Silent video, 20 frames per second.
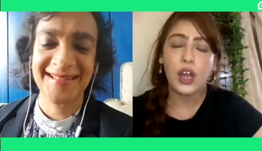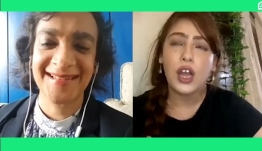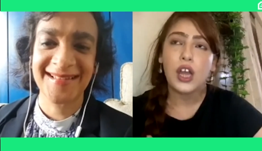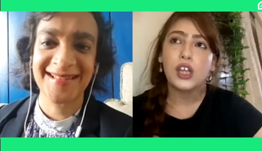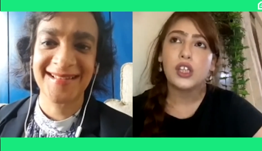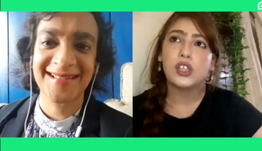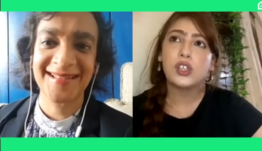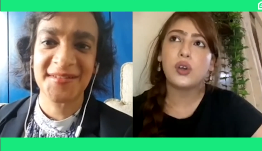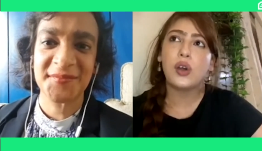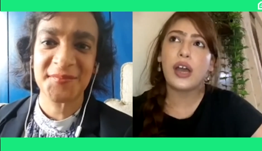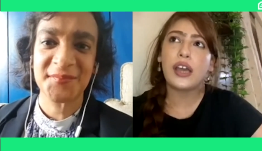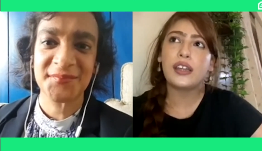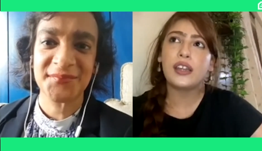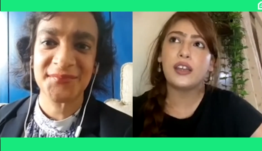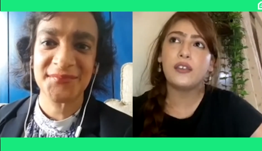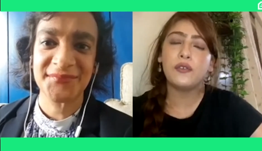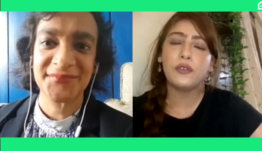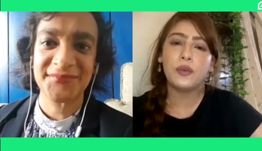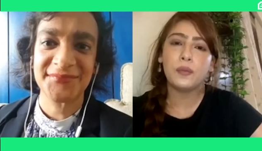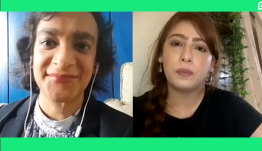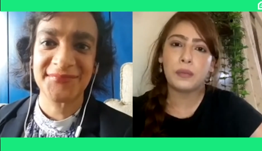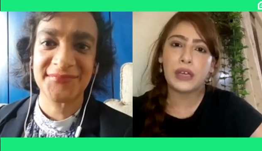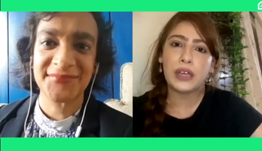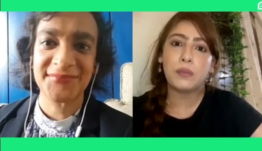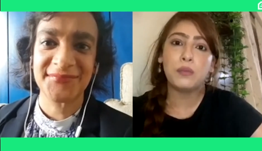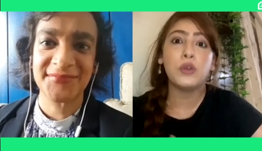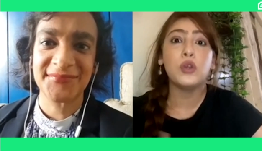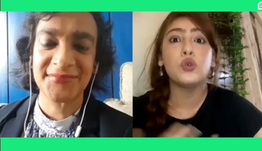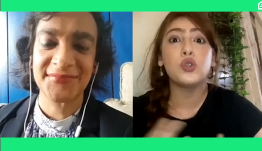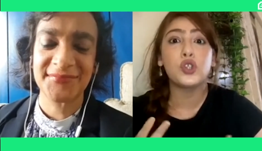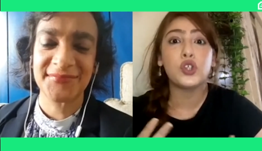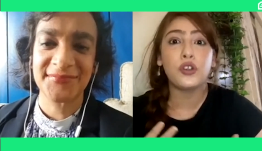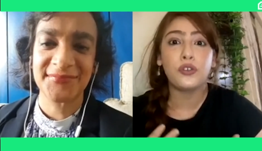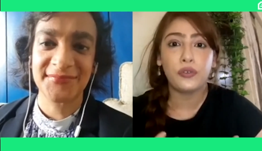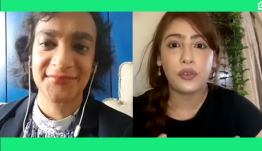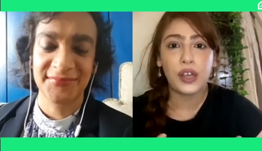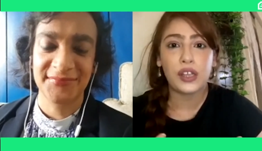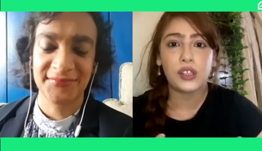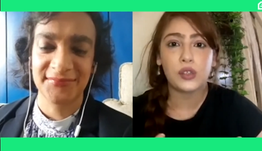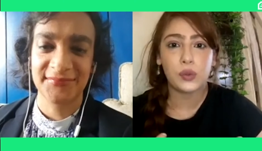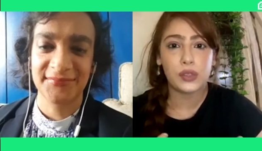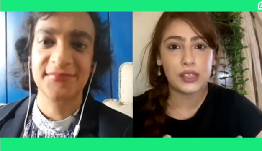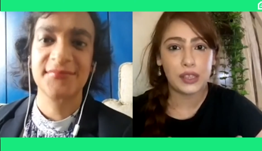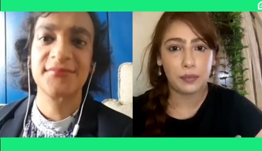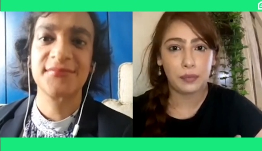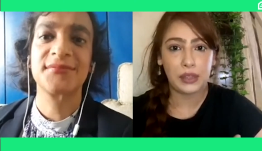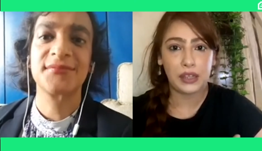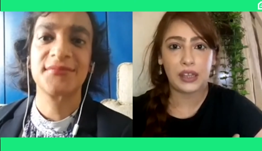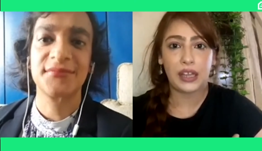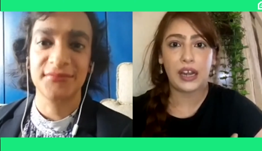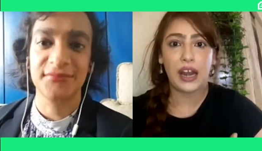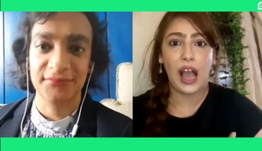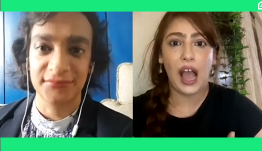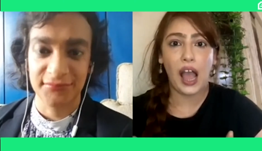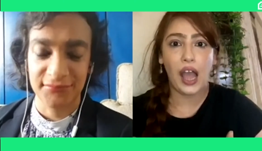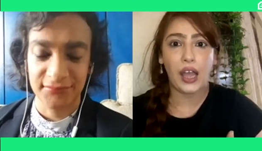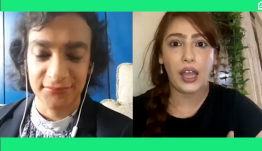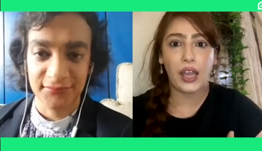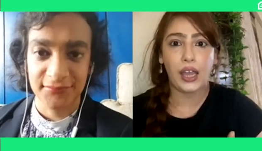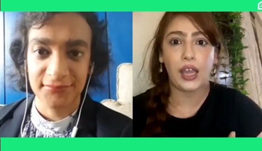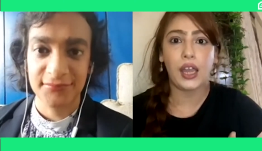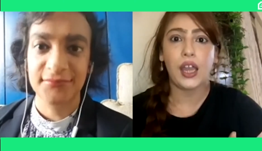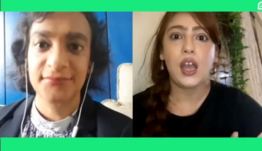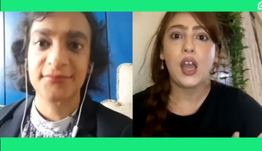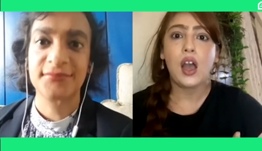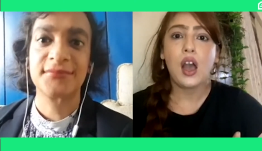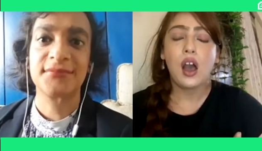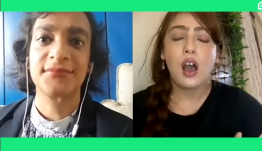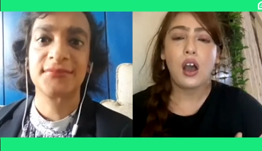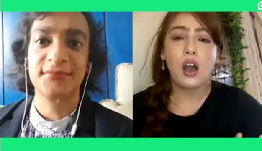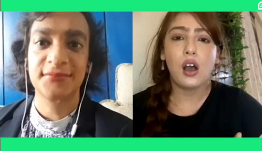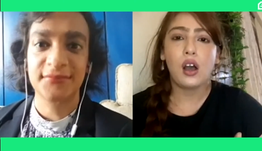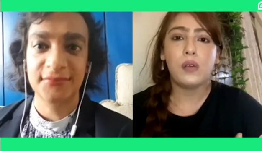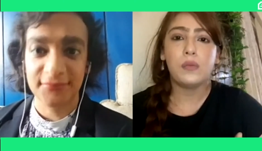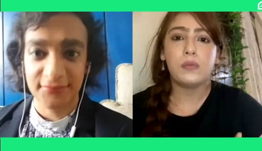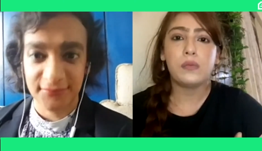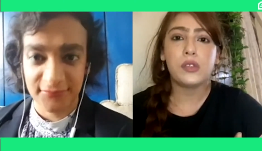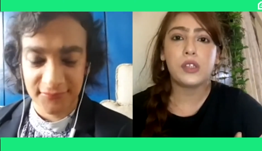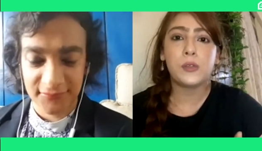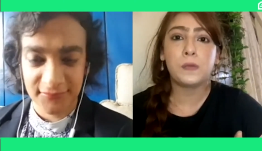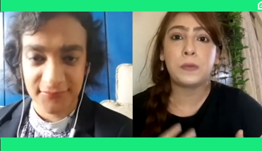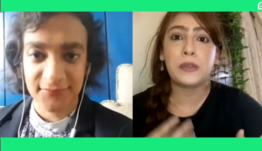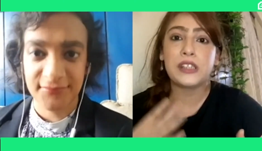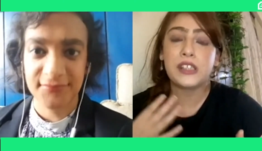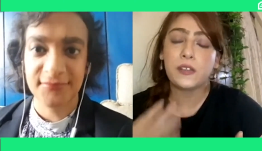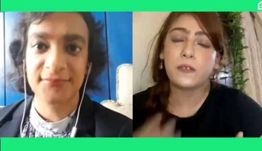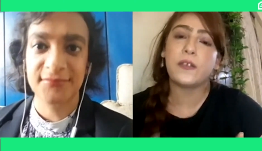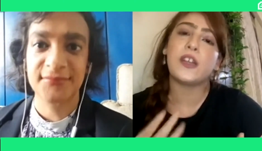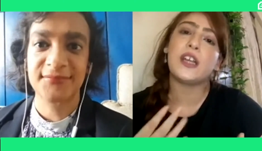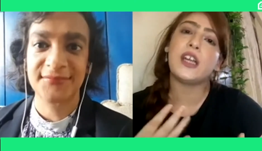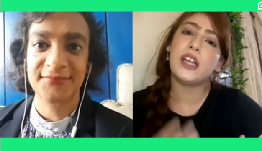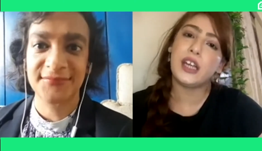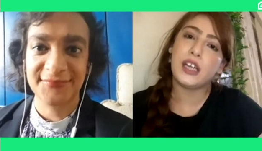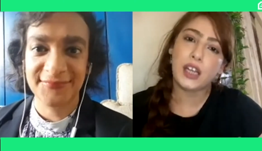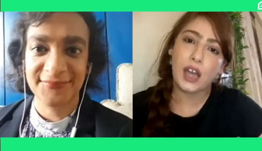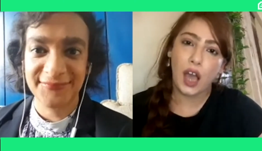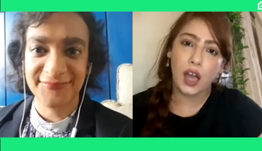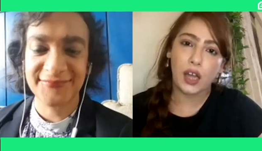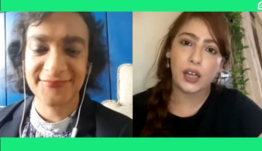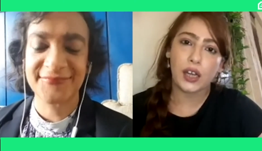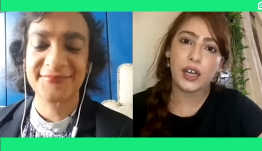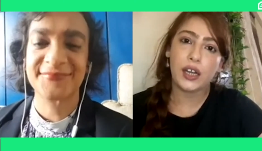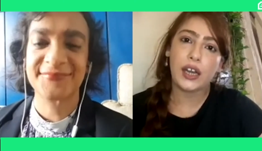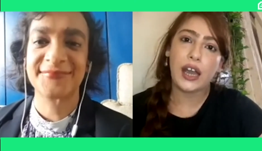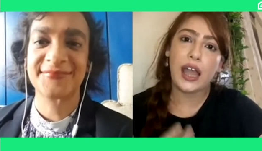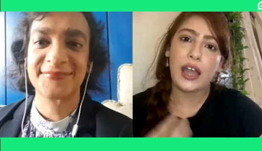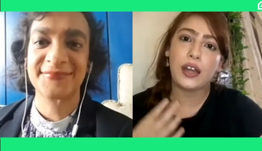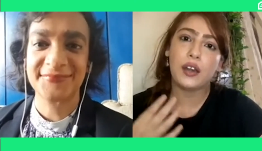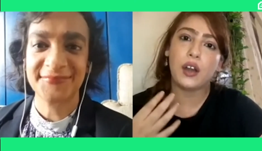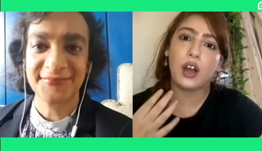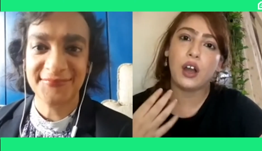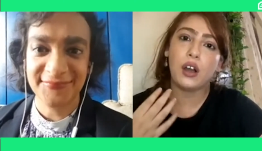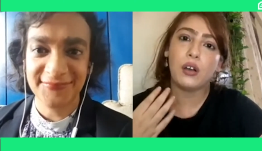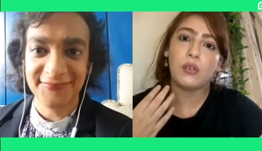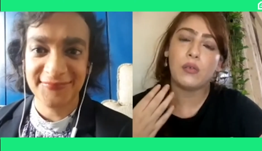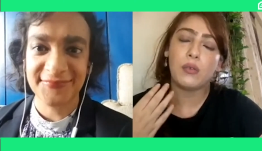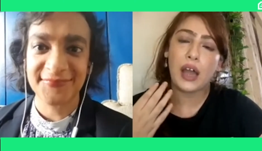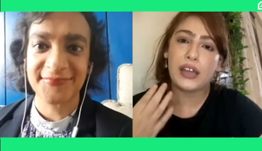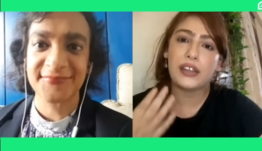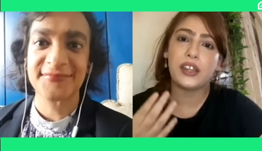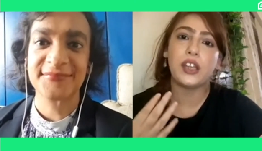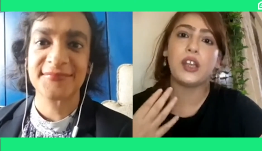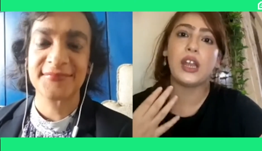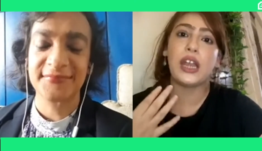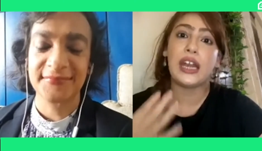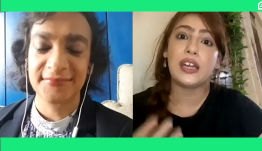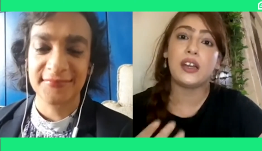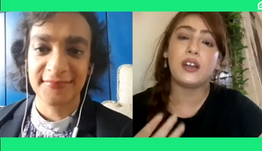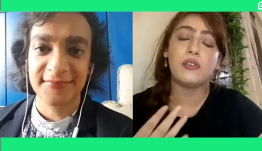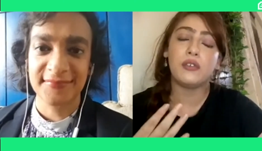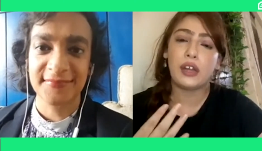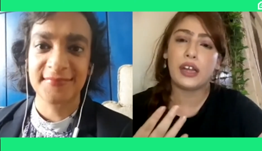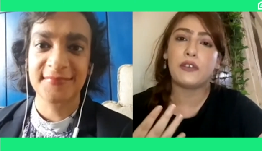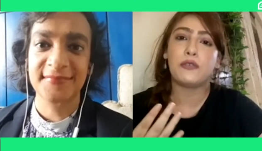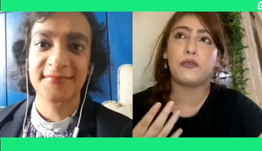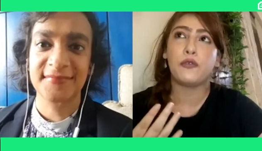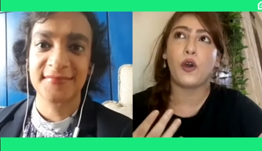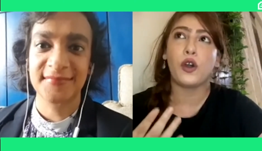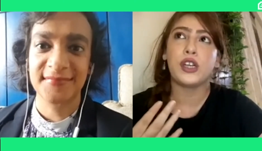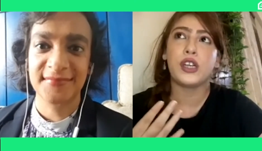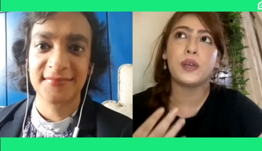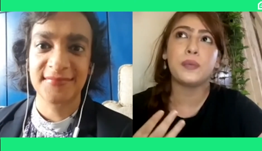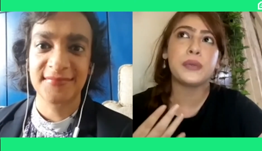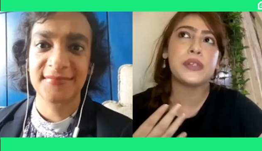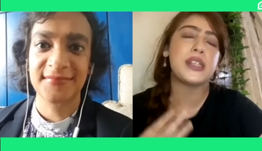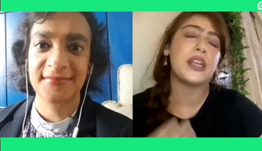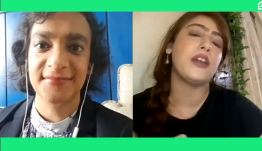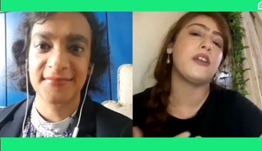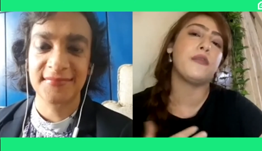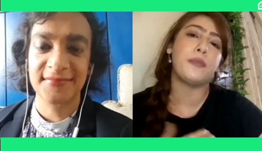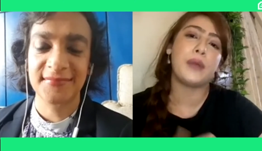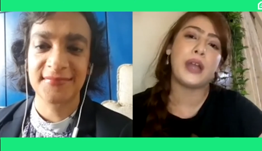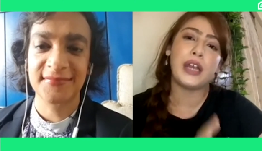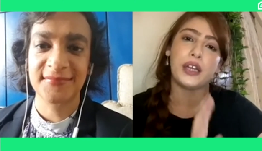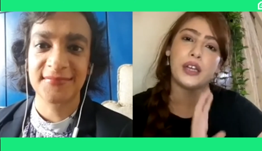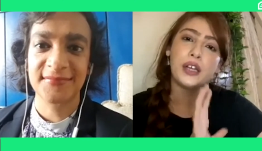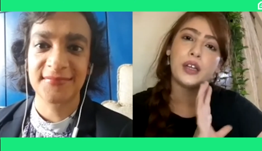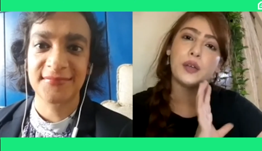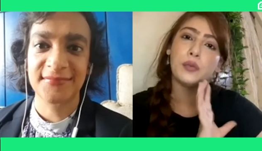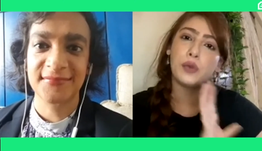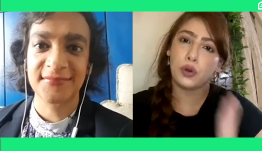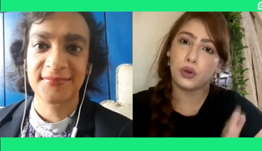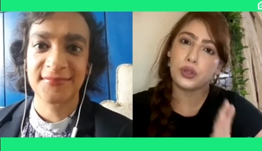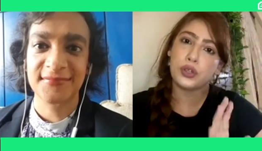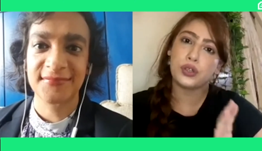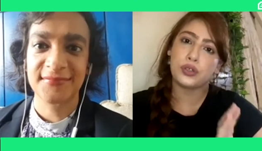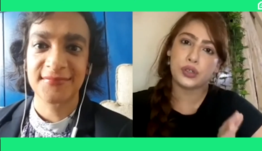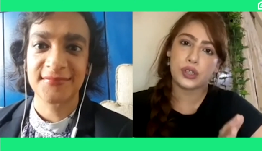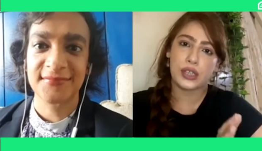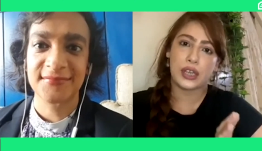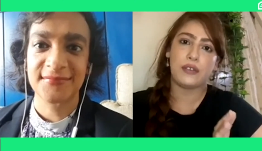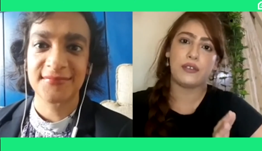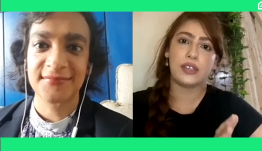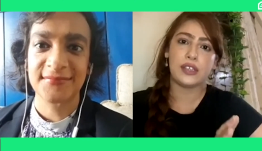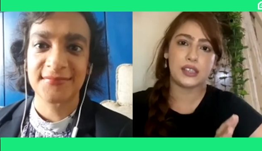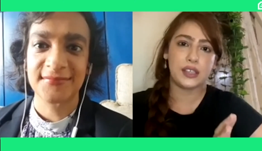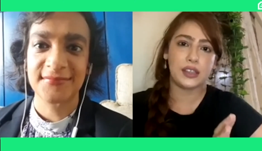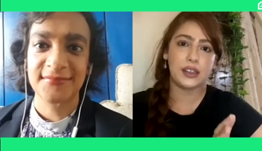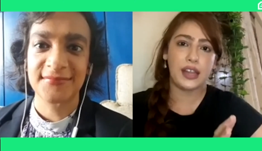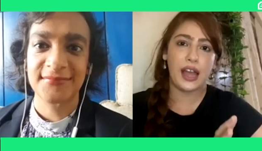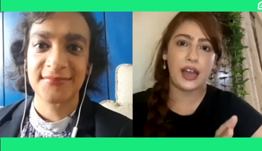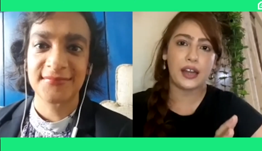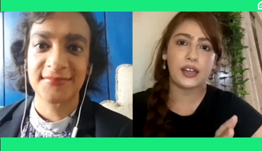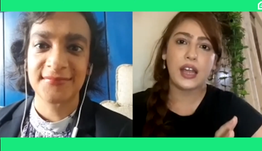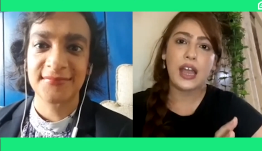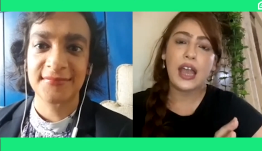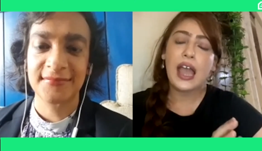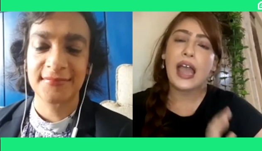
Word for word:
Speaker 1: So I think for me, mutual funds were something that I um, specifically target. And uh, I think it, like forty percent of my income goes to savings in that.